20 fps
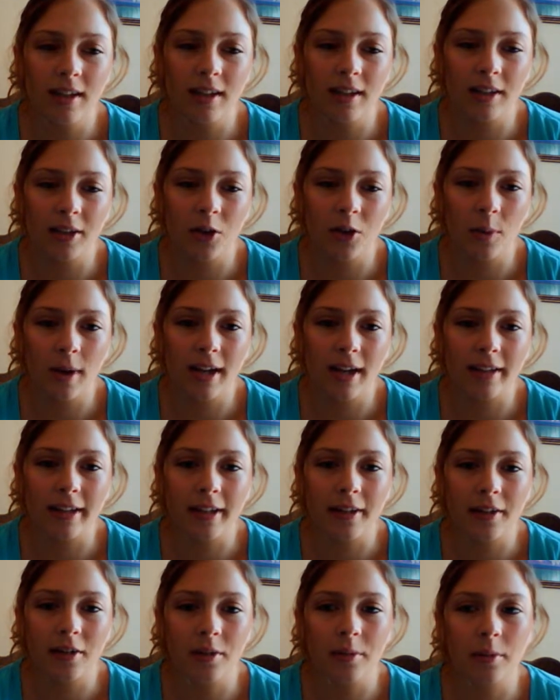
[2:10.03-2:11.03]
a little while
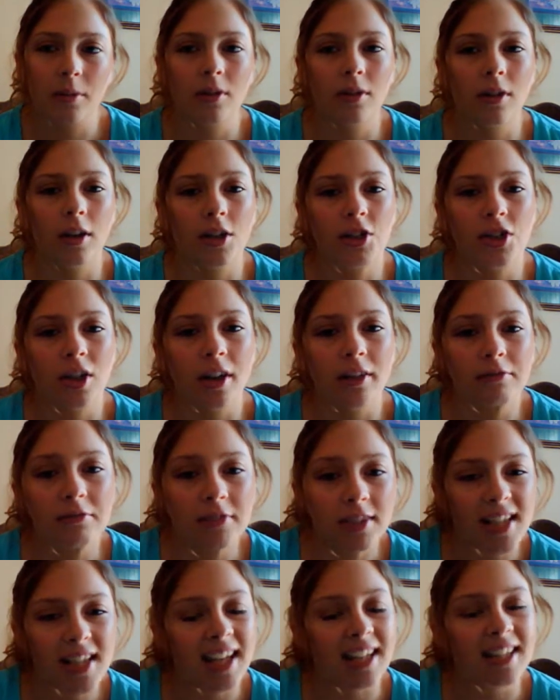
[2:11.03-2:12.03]
later, oh gosh, I
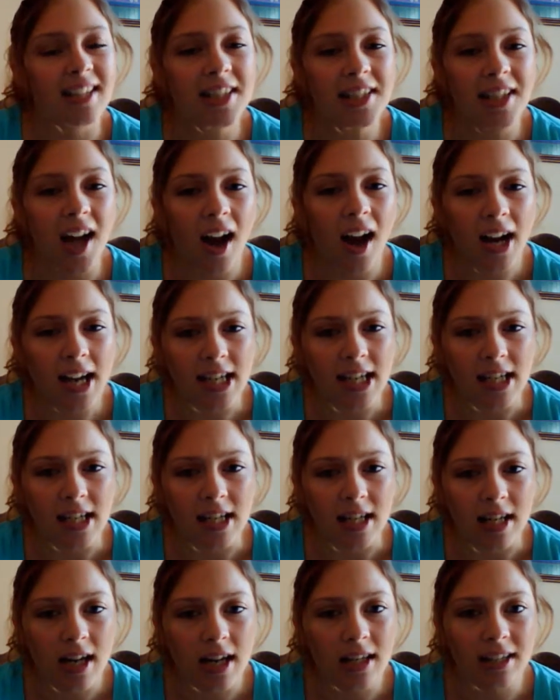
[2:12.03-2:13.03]
was like
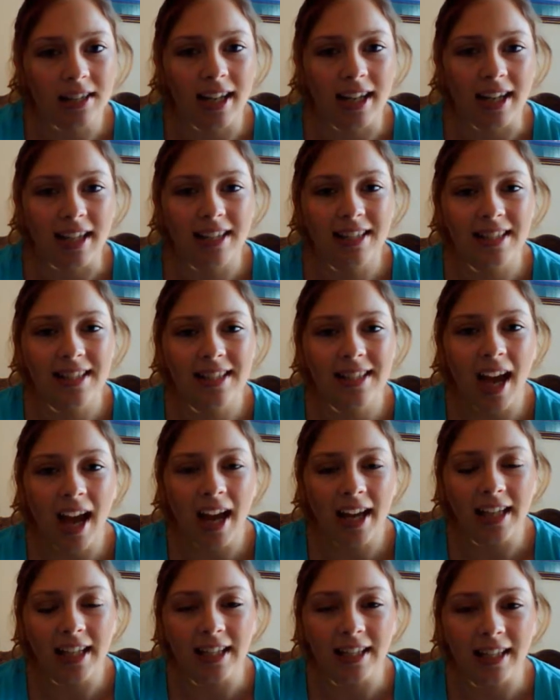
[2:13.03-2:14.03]
dying, like
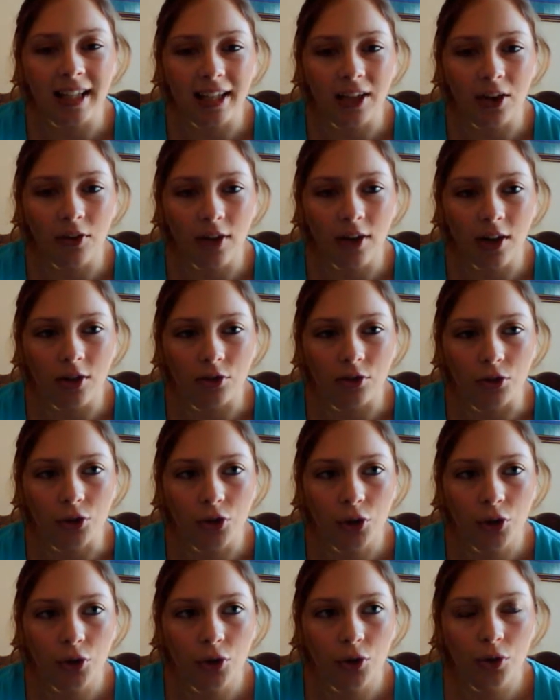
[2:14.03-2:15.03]
dying, like around
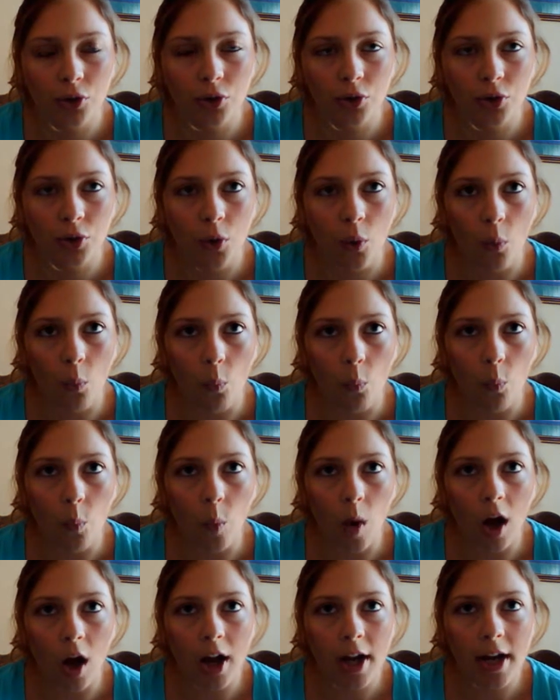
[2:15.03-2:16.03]

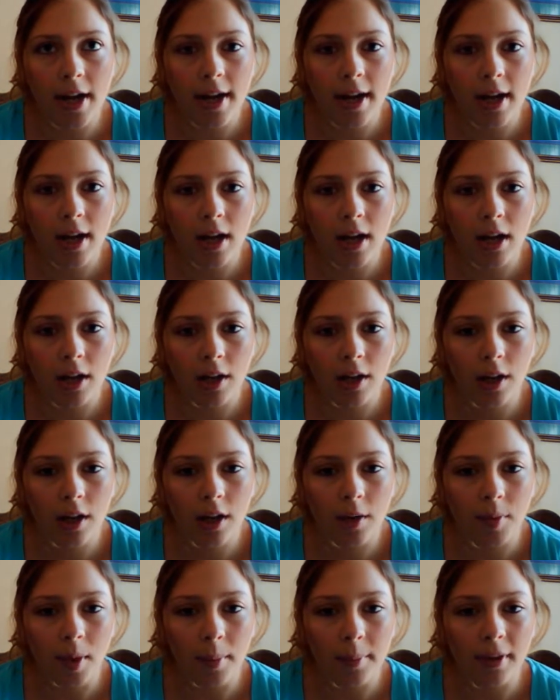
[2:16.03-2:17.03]
one,
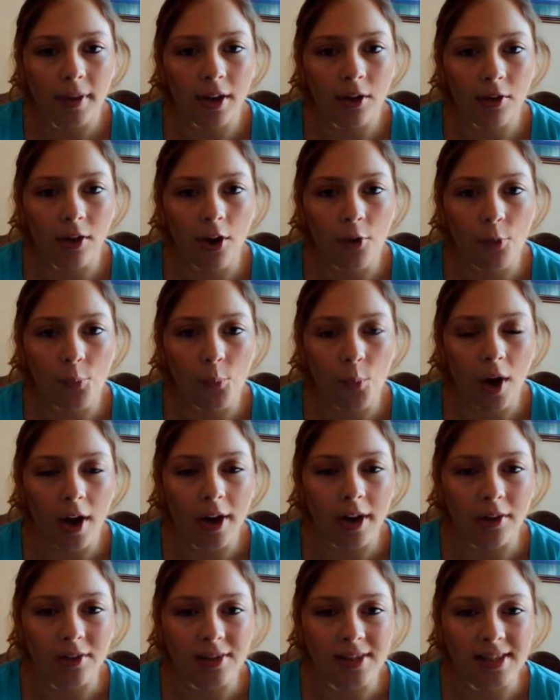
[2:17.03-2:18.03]
probably like around
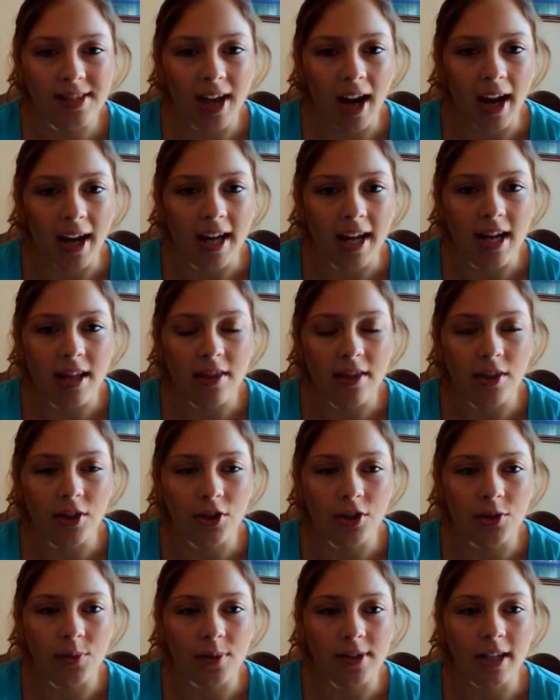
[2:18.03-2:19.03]
one, I was dying. And the
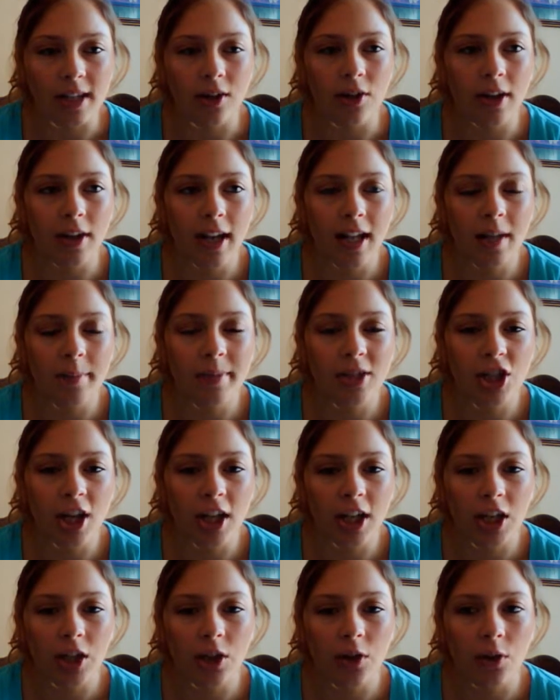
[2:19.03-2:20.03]
nurse was like, okay, let me
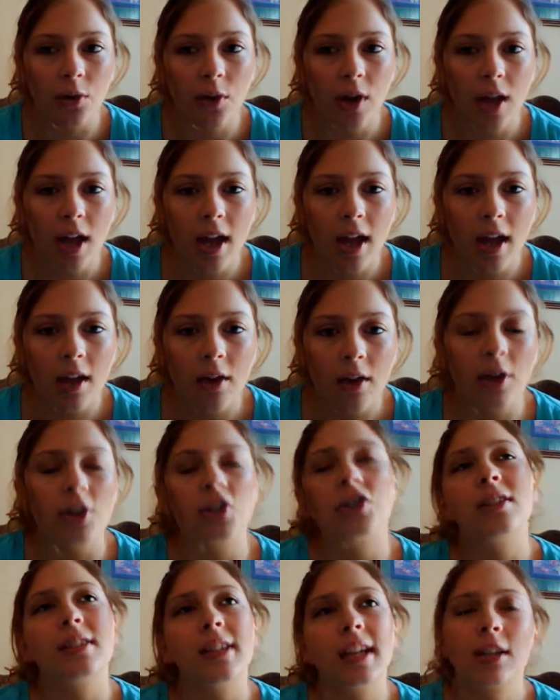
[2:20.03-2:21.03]
check you. And
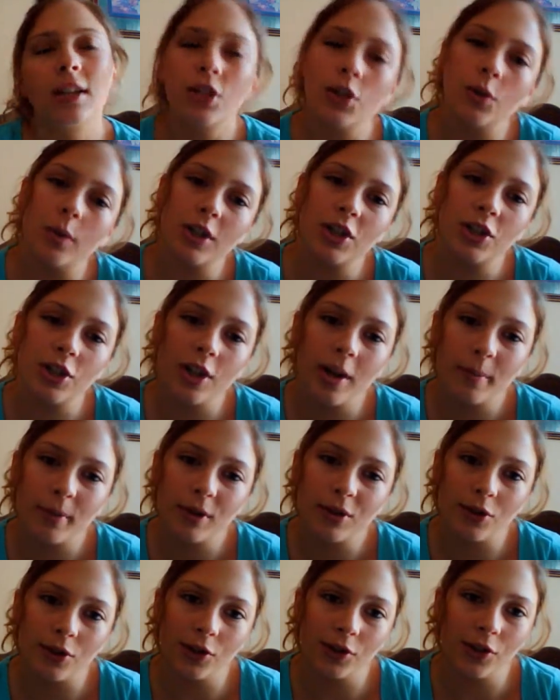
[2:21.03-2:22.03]
she was like, do you want your
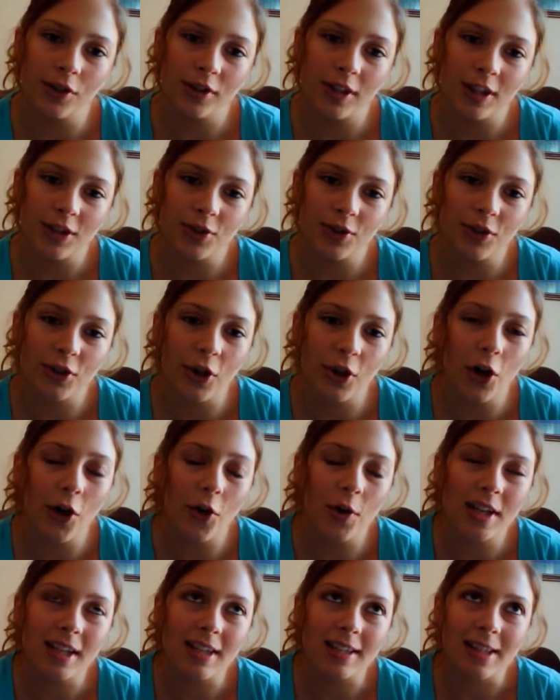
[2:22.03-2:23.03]
epidural? And I told her,
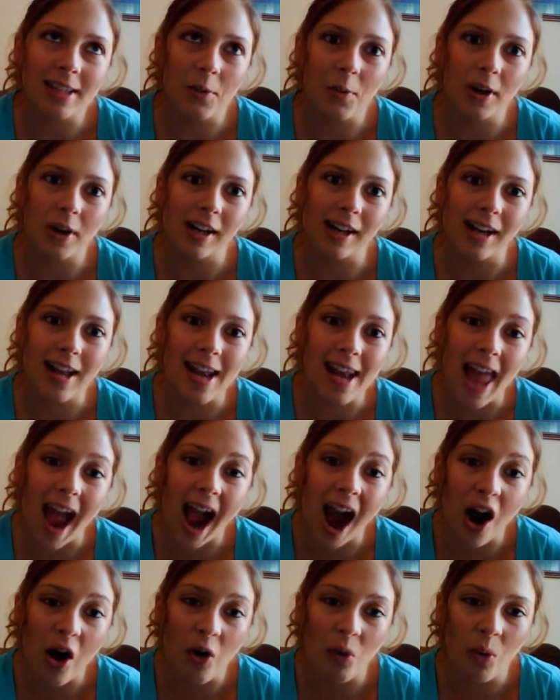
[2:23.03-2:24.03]
oh, yes, I want it
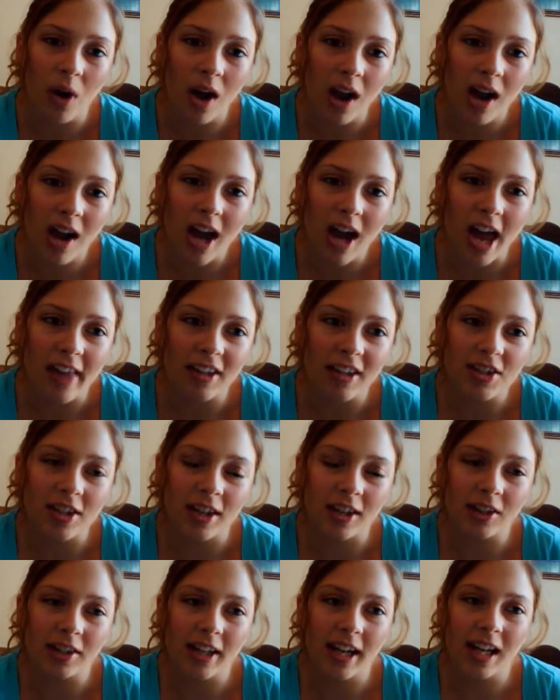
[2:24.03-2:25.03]
now. And then she's
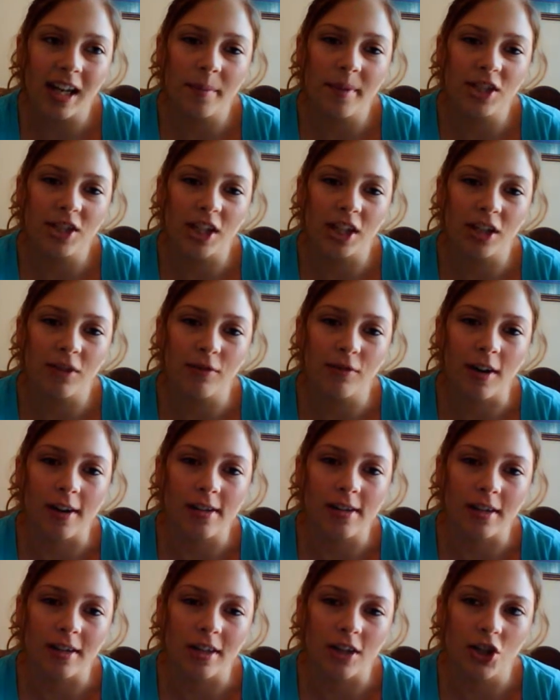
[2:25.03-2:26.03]
like, okay, let me check you
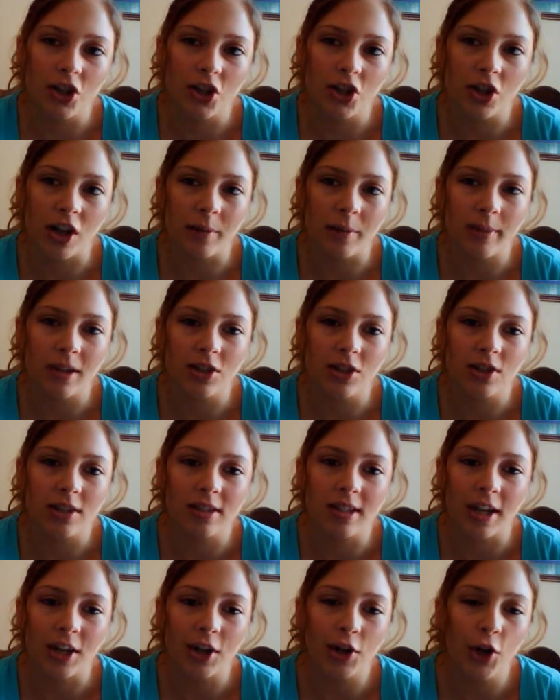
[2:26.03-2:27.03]
first. And then she checked me and she
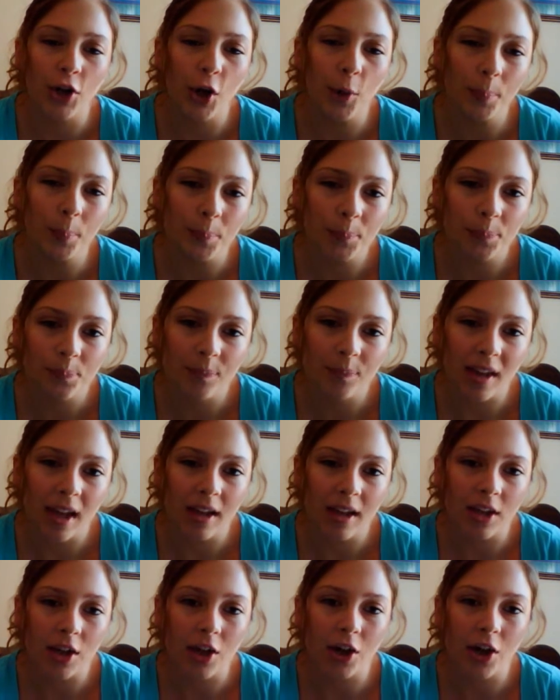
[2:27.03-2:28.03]
was like, nope,
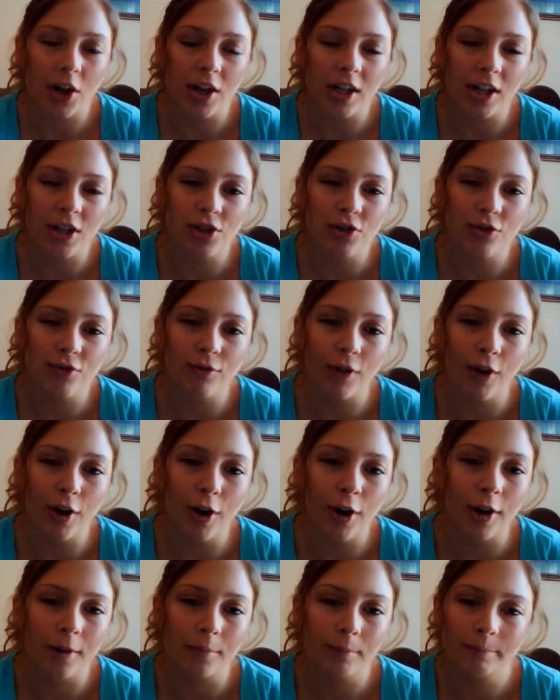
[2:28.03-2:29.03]
you're already too
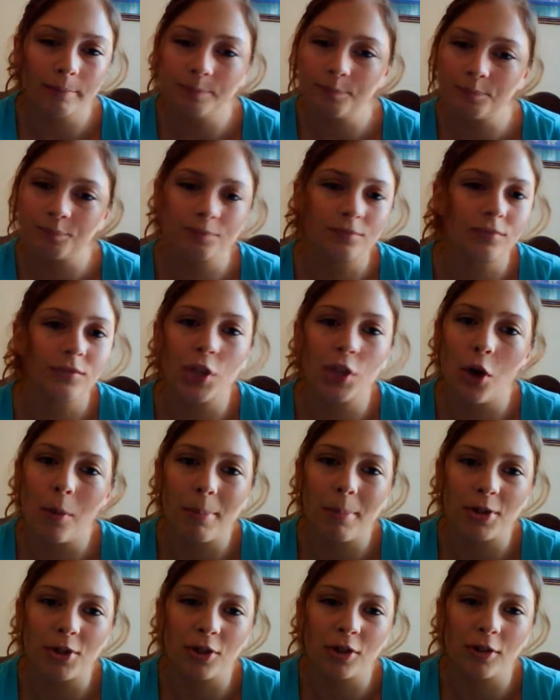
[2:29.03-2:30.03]
far. No
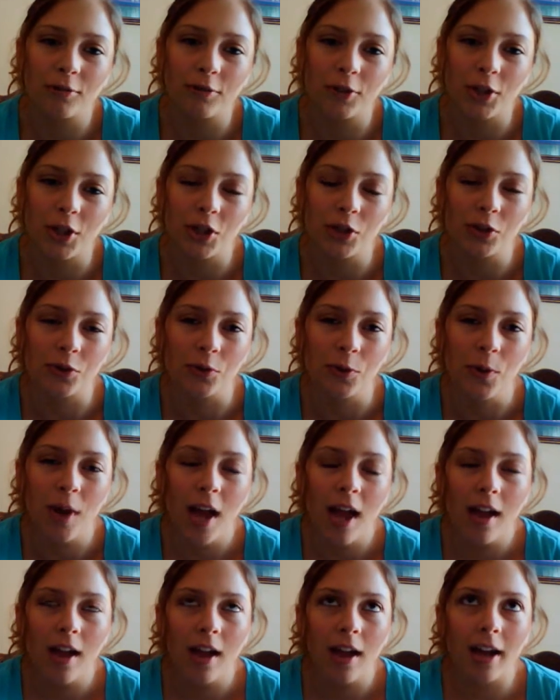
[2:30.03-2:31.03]
epidural for you.
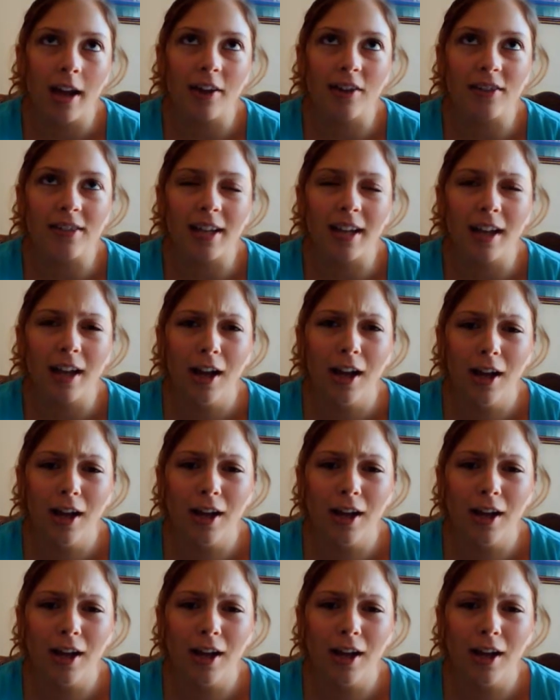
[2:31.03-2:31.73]
And I was like,